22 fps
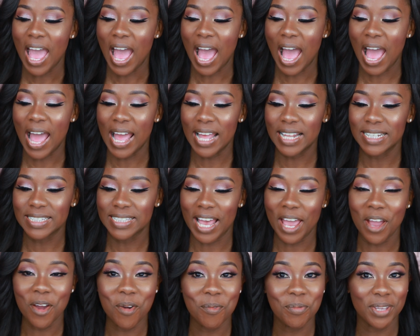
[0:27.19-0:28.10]
and
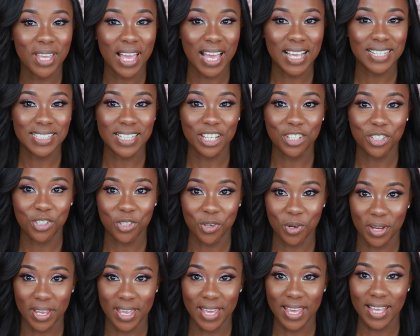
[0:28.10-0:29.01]
I hope you guys
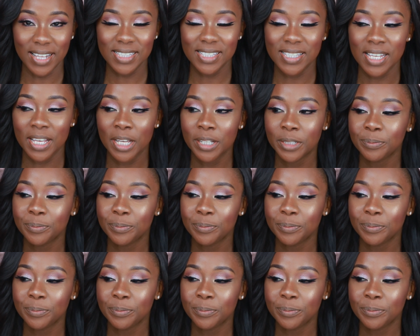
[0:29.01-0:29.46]
enjoy it.